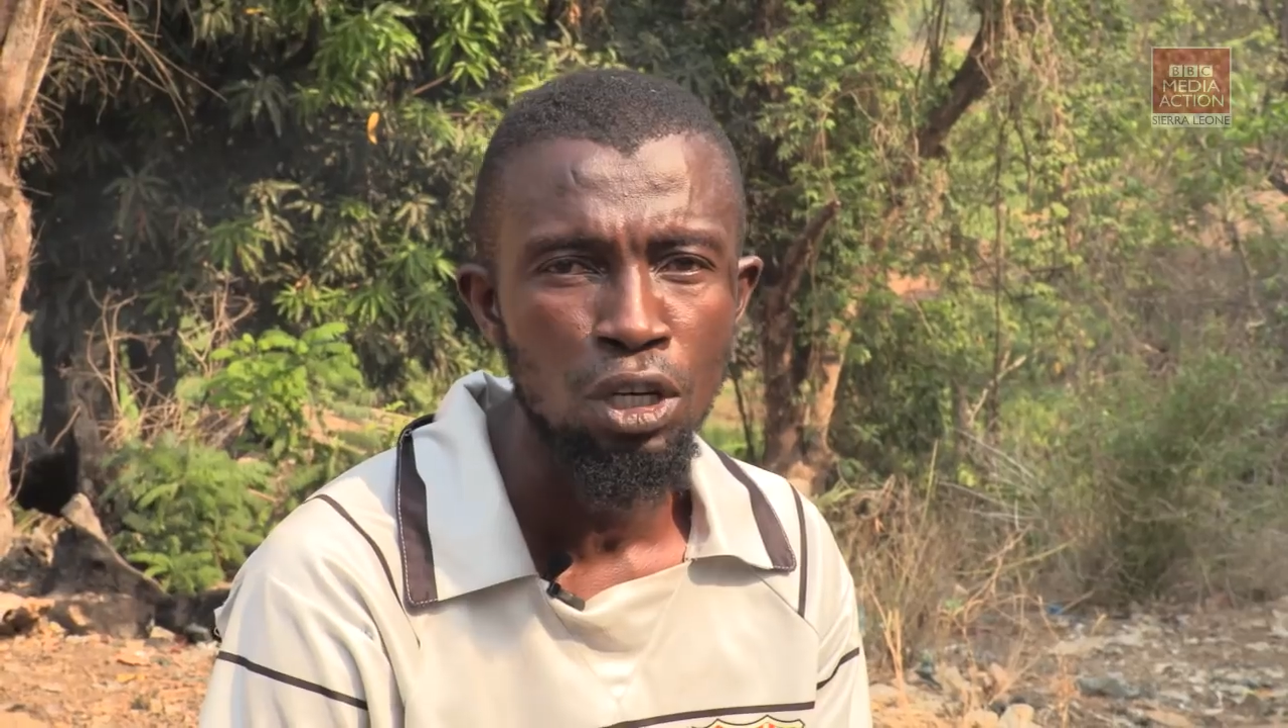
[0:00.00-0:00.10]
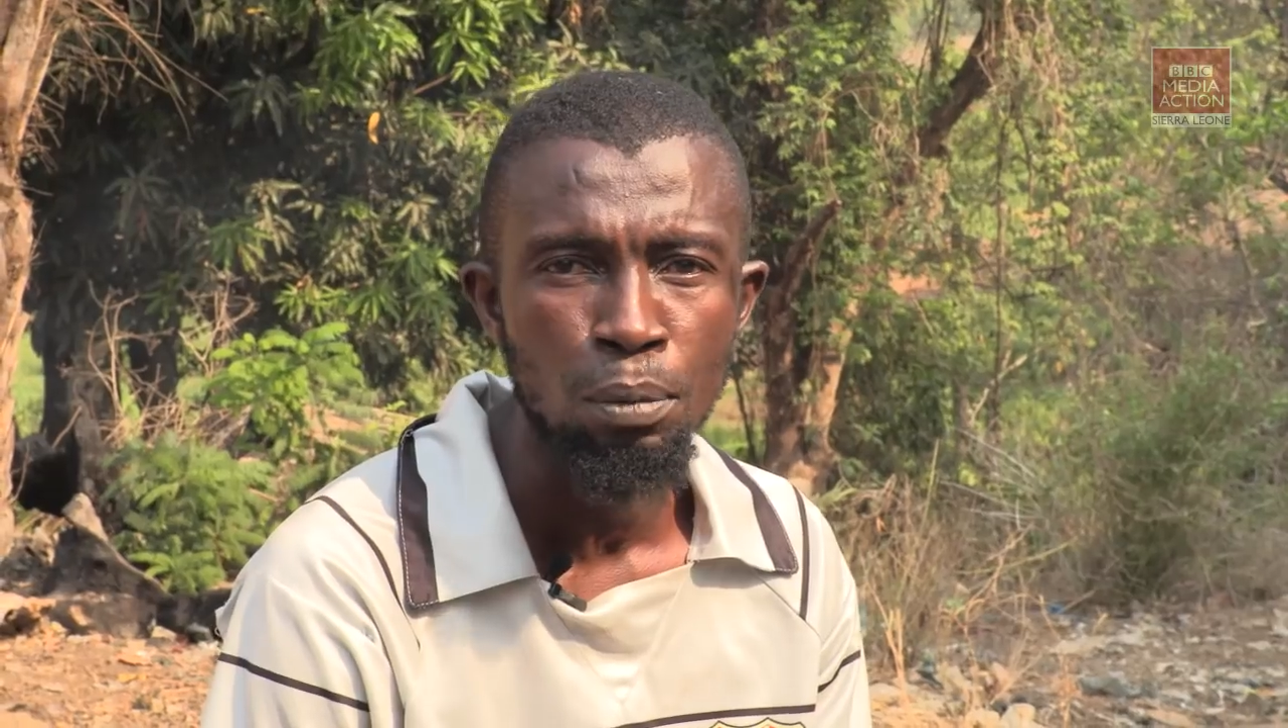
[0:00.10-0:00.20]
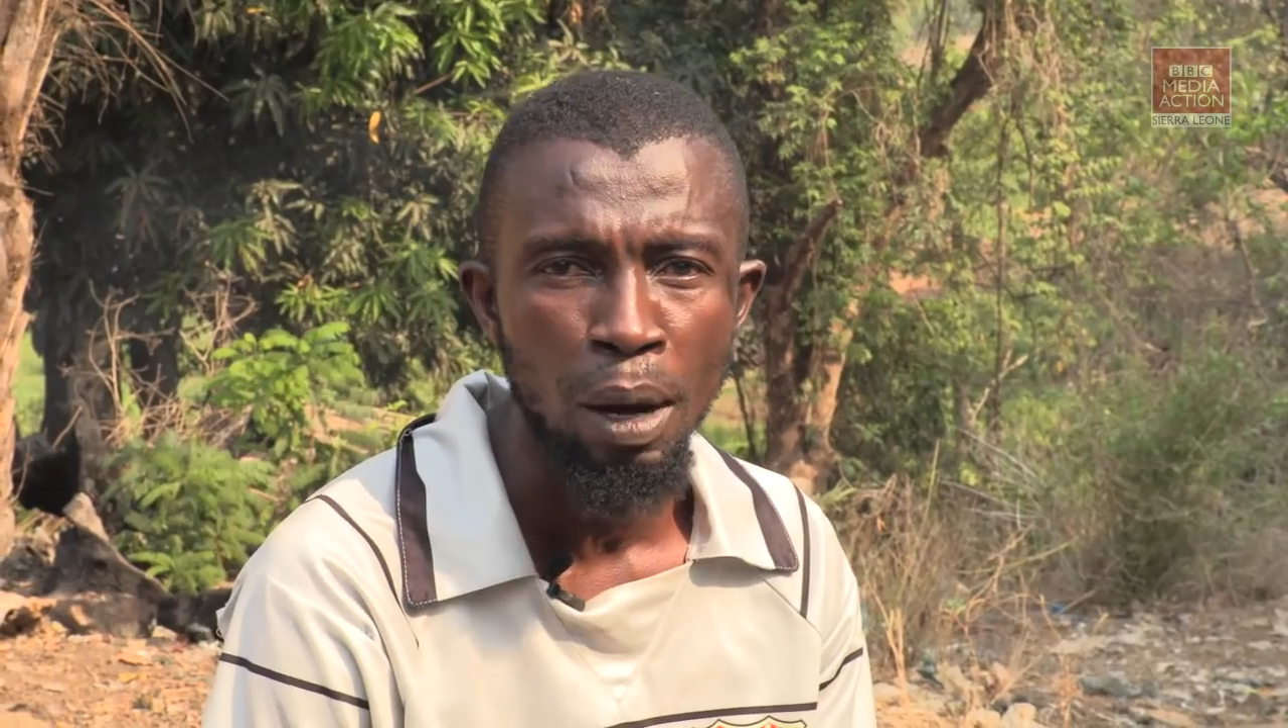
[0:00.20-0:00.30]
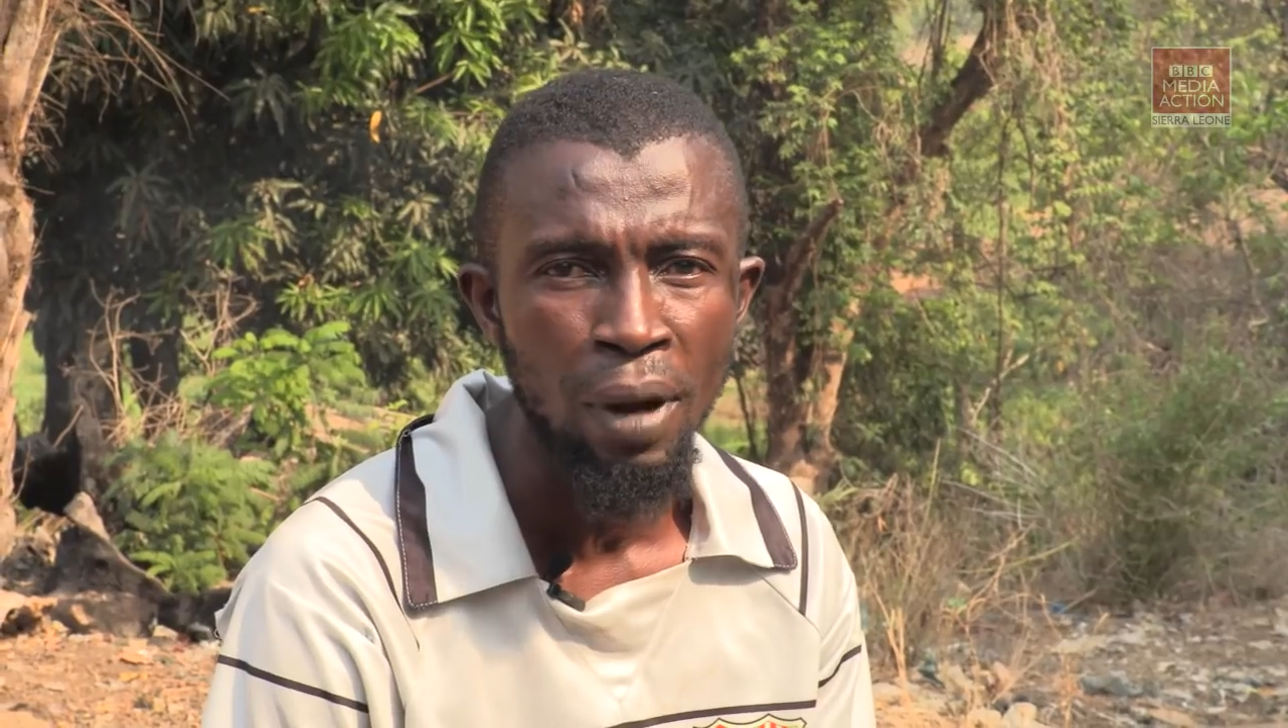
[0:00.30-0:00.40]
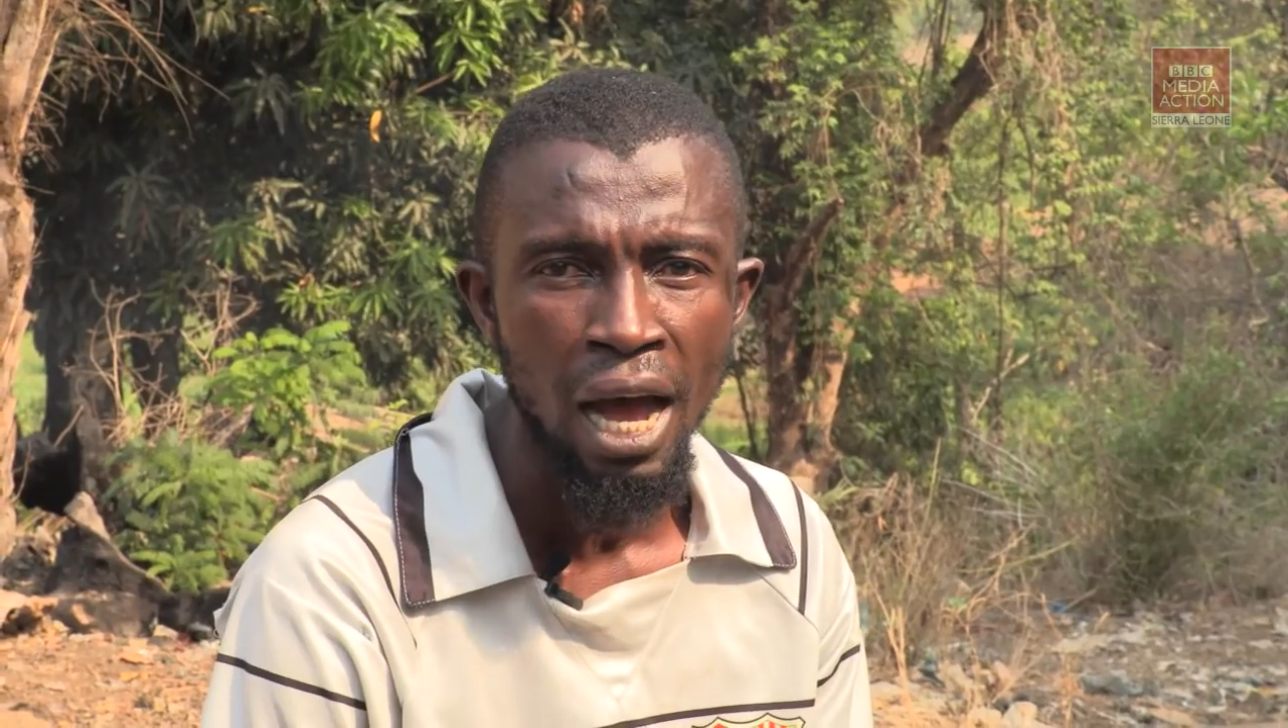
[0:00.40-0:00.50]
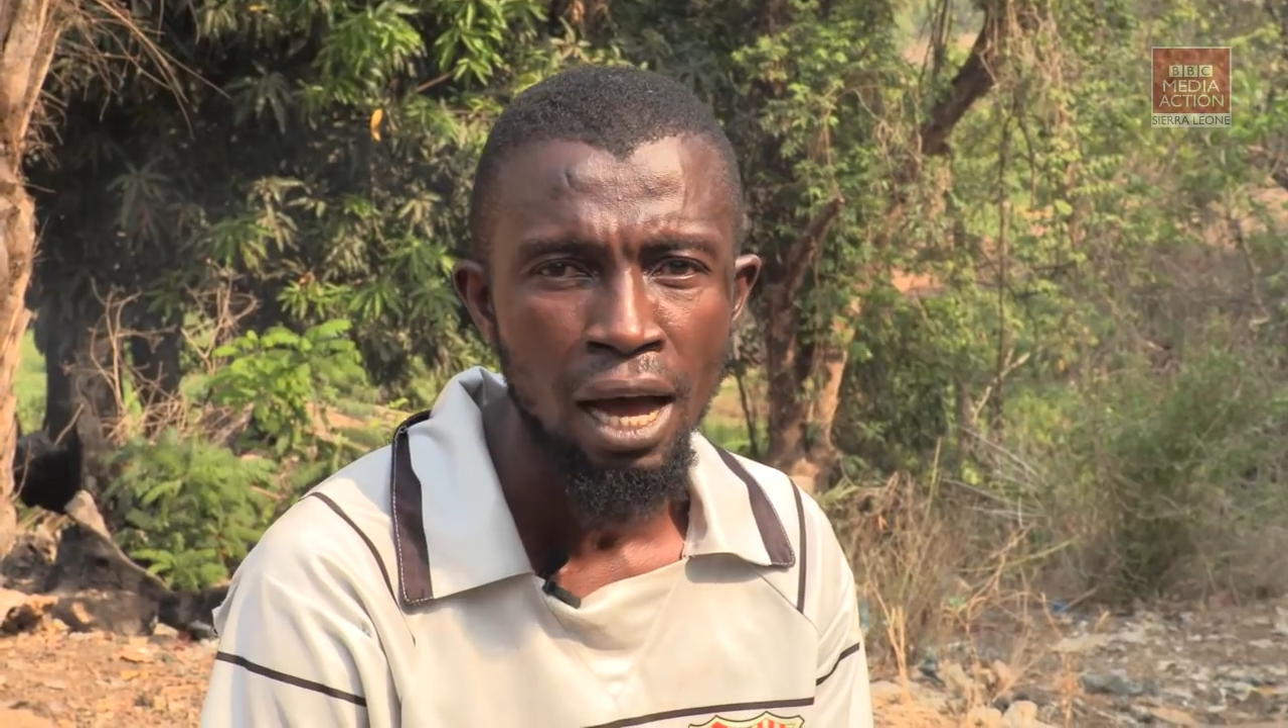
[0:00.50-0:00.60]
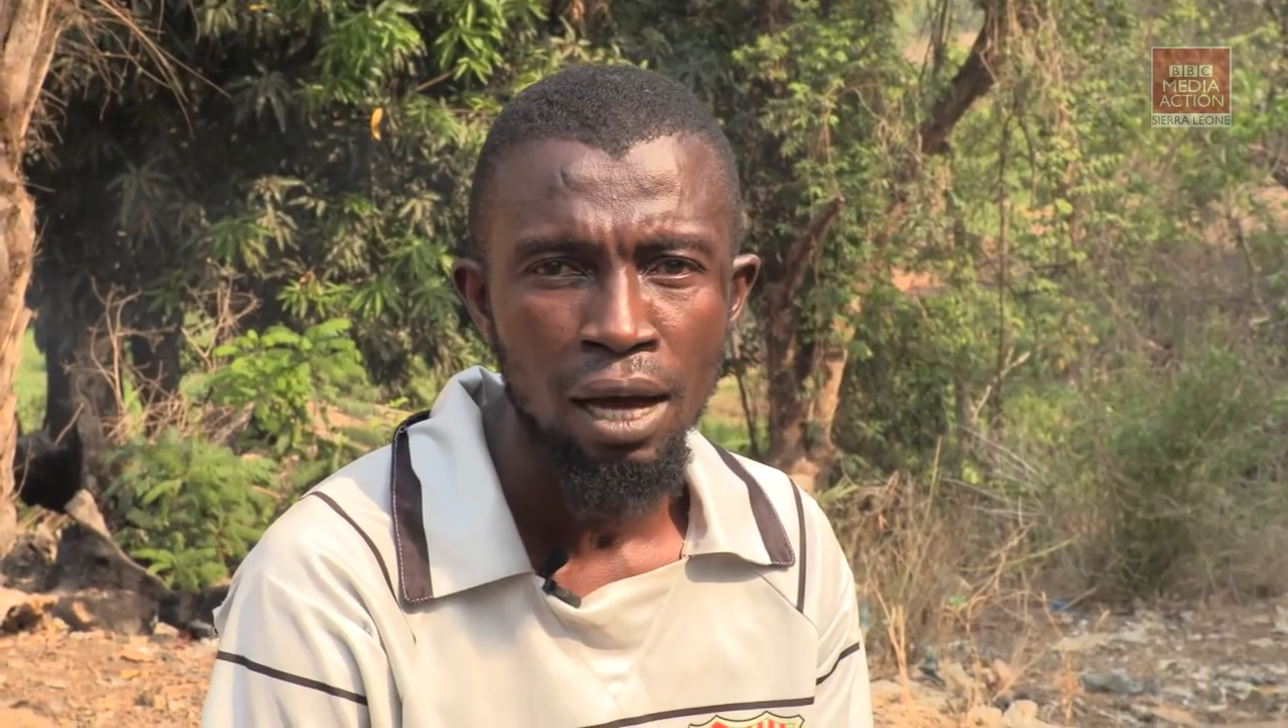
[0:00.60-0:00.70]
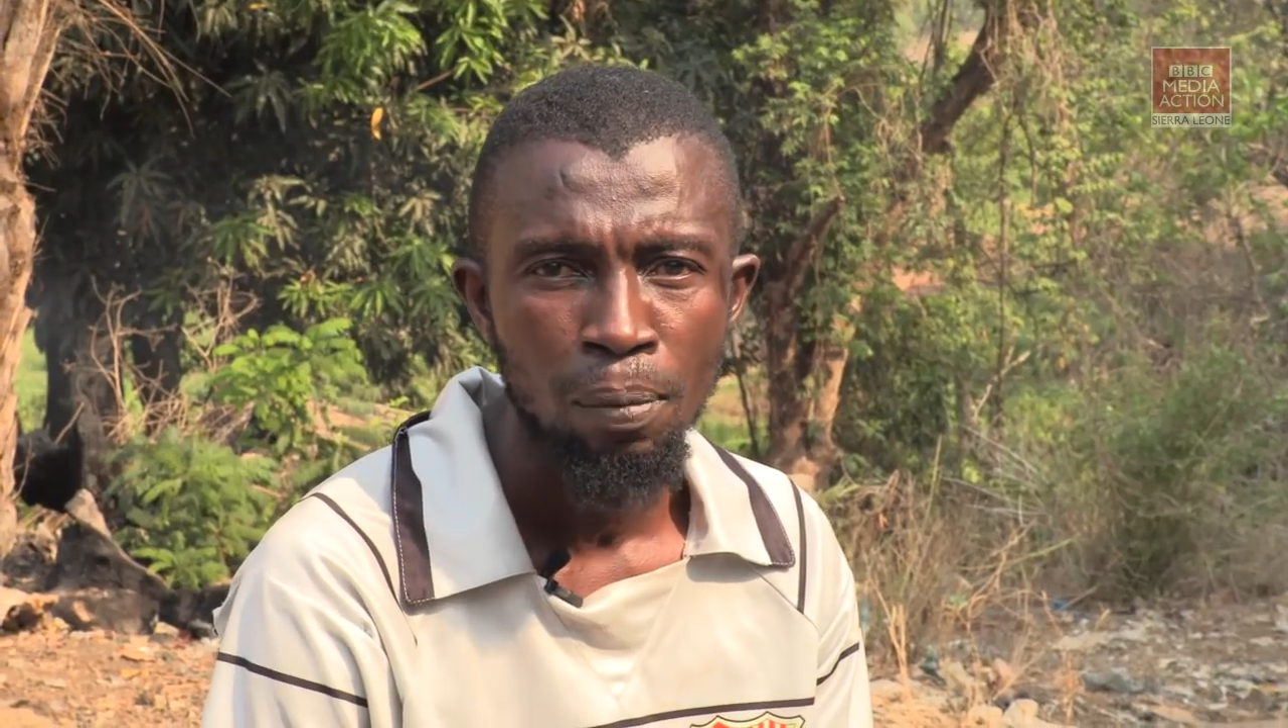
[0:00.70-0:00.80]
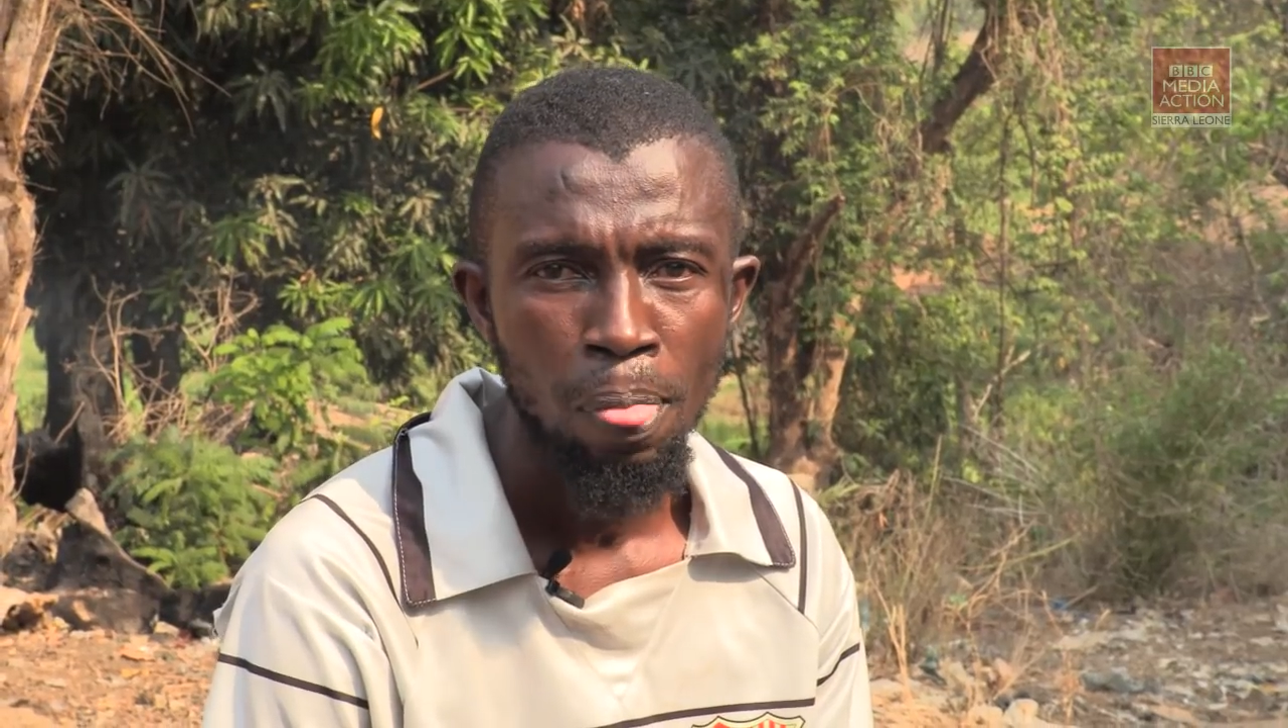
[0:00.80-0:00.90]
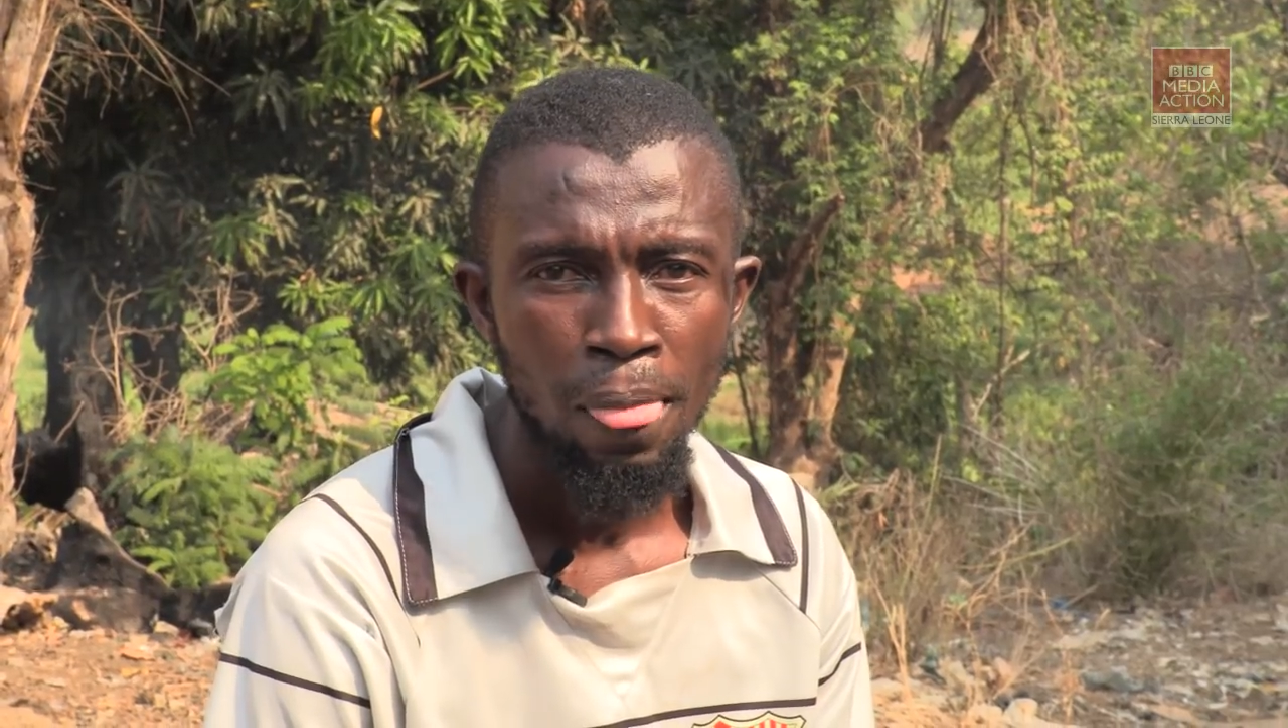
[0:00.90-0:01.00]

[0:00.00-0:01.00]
him, mama.